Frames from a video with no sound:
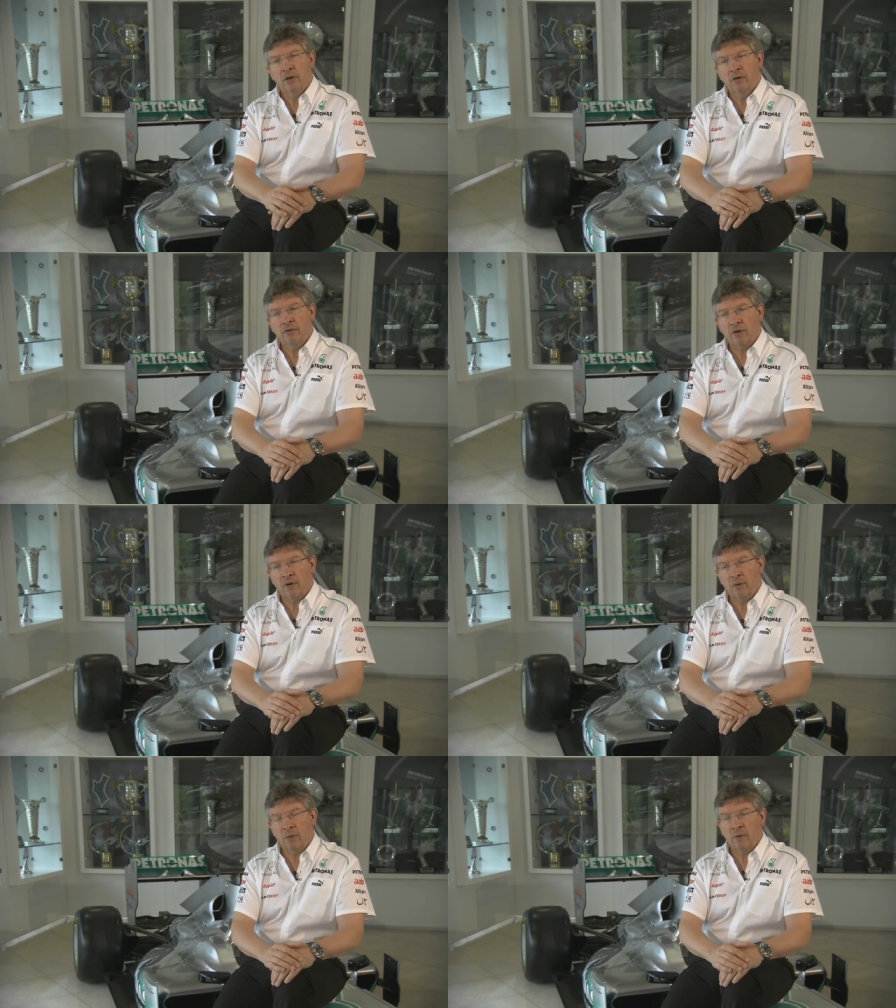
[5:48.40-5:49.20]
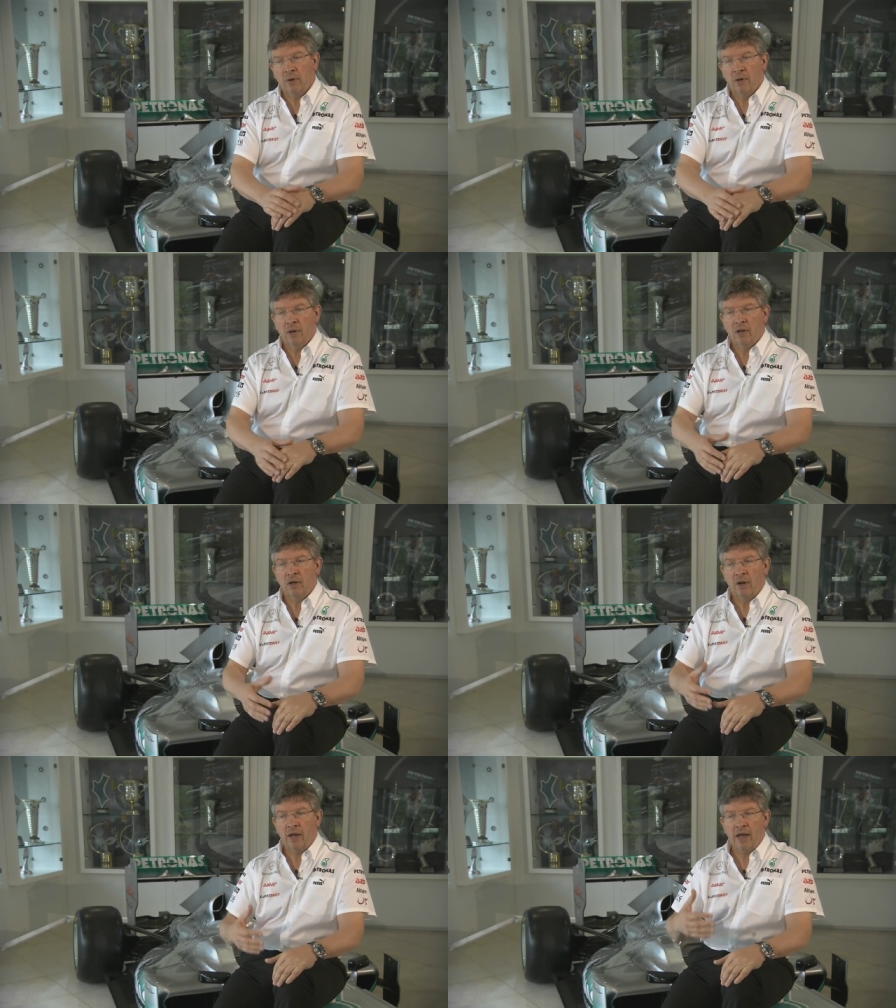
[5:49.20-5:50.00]
So
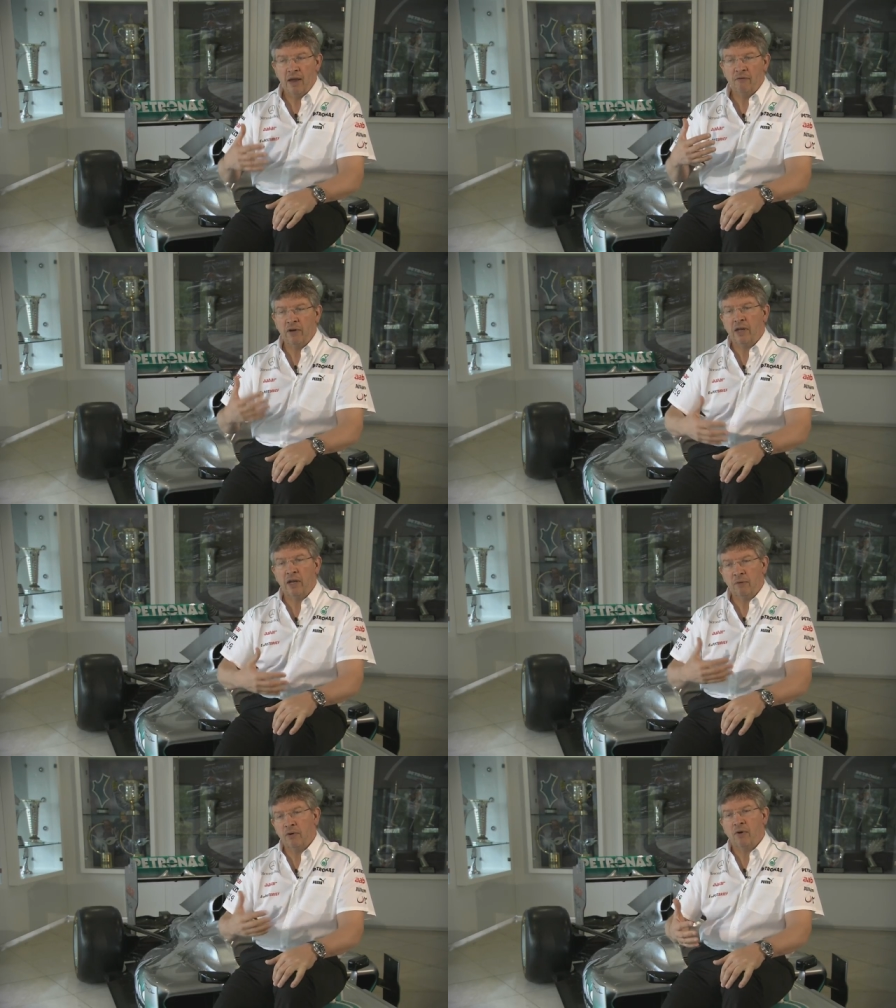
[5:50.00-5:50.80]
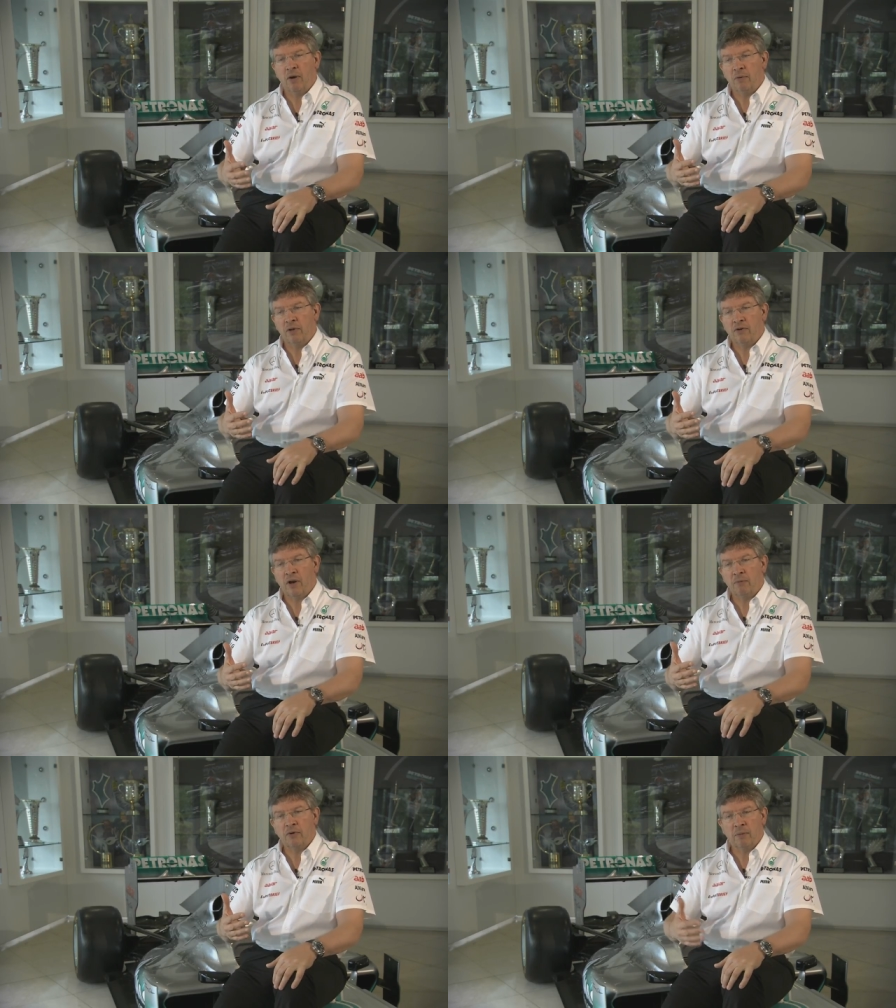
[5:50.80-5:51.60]
you know, every year we try and win the
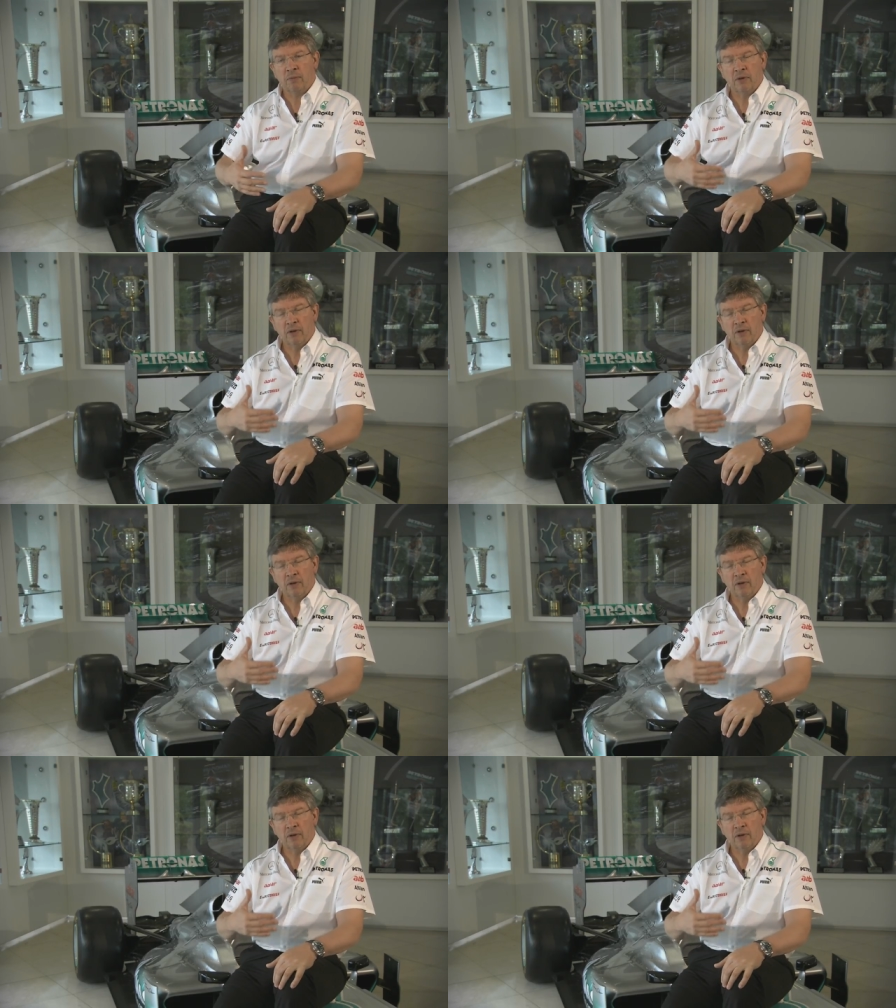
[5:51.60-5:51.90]
championship.